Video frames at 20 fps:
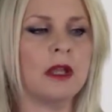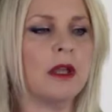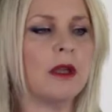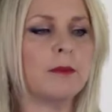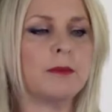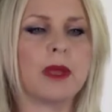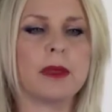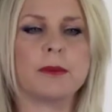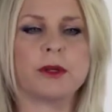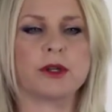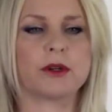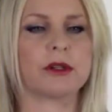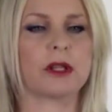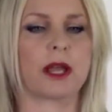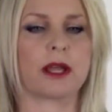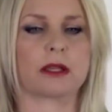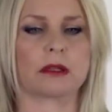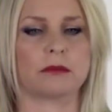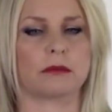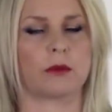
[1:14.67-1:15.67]
maybe you're
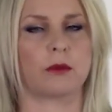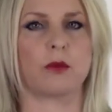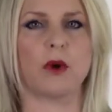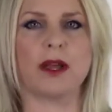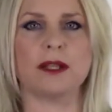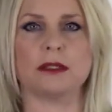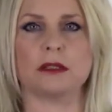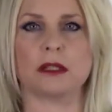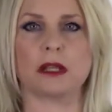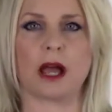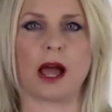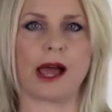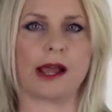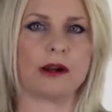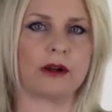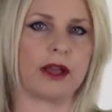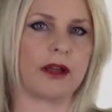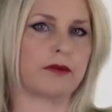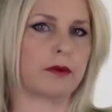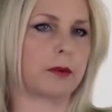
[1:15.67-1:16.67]
like, what? I
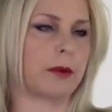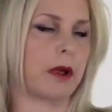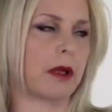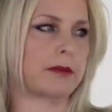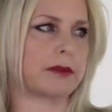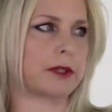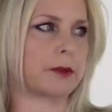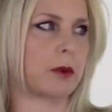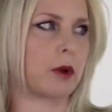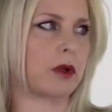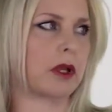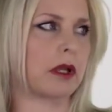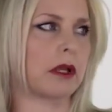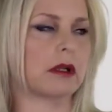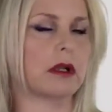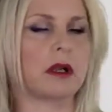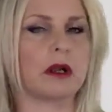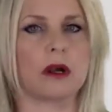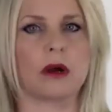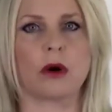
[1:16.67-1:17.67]
don't have a problem smoking,